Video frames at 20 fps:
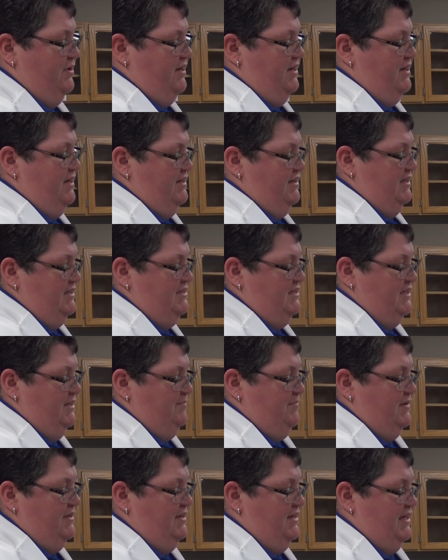it in these
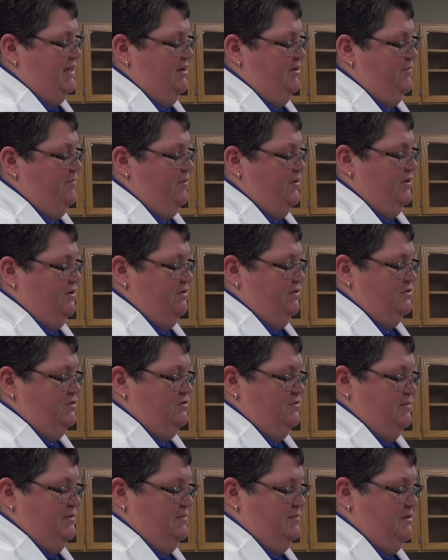lipid nanoparticles.
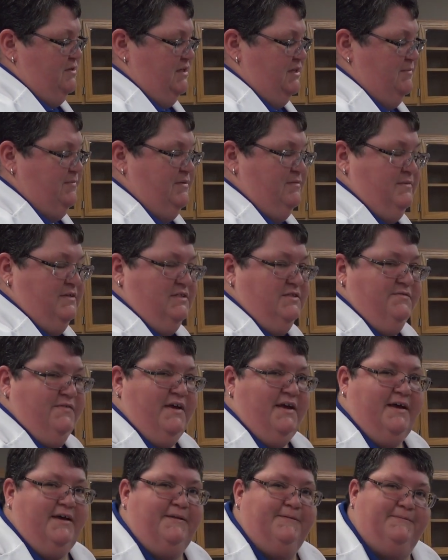Remember, lipid means
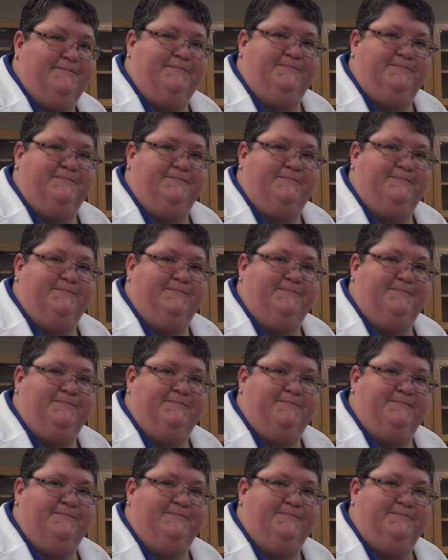fat.